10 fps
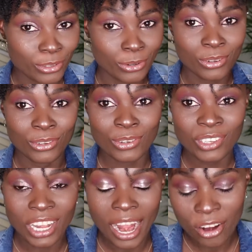so do
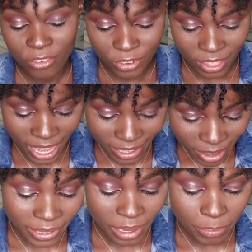check out for that.
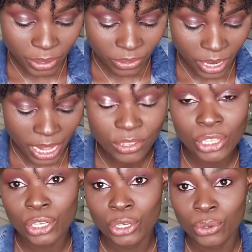The same person asked,
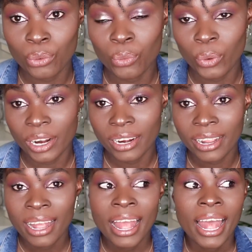do you work?
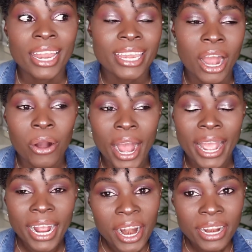Now,
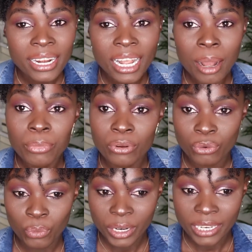I currently am not
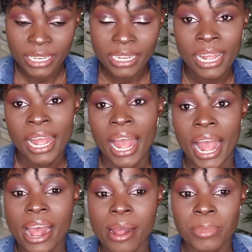working.
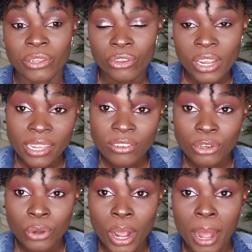As you guys
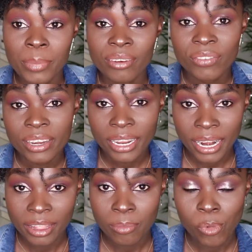know, I'm in Finland
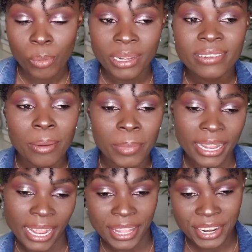at the moment. I'm a
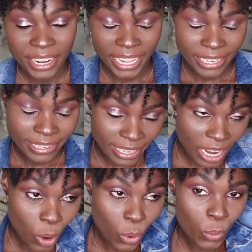Kenyan
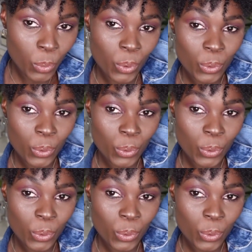lady. Whoop.